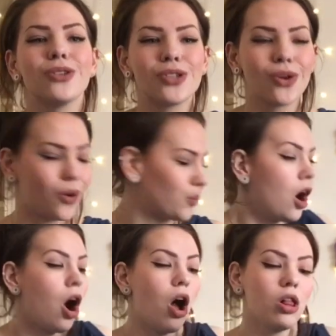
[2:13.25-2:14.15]
So,
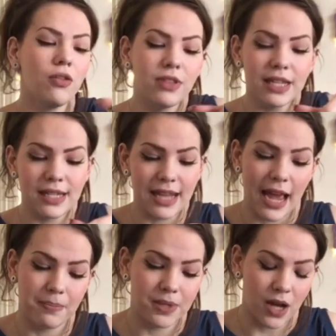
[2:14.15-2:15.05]
all of these
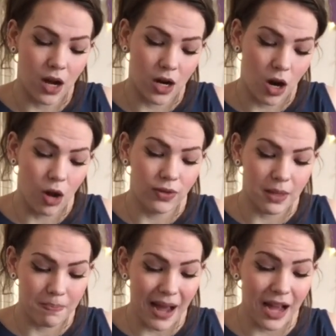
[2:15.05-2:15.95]
steps are on the
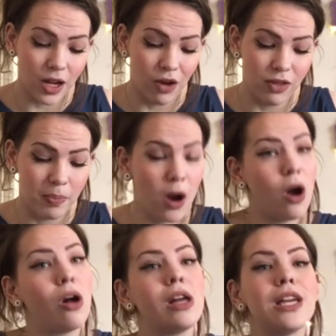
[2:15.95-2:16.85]
back of the bottle.